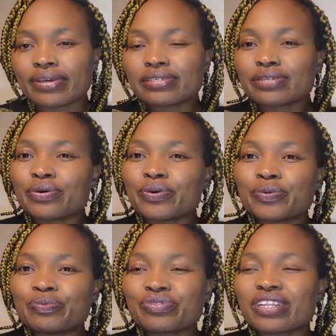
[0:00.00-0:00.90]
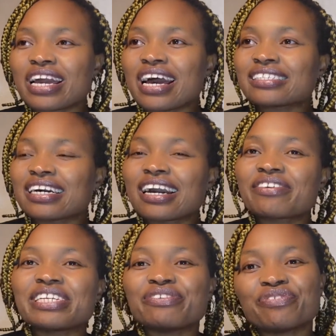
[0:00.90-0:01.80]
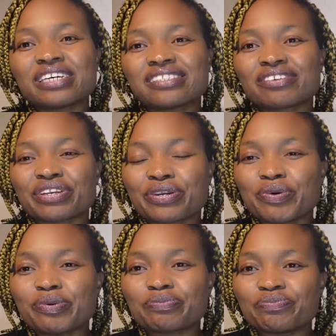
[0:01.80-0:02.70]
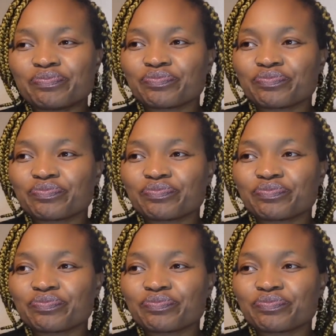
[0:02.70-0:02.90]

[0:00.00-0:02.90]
So as I carried the first three go,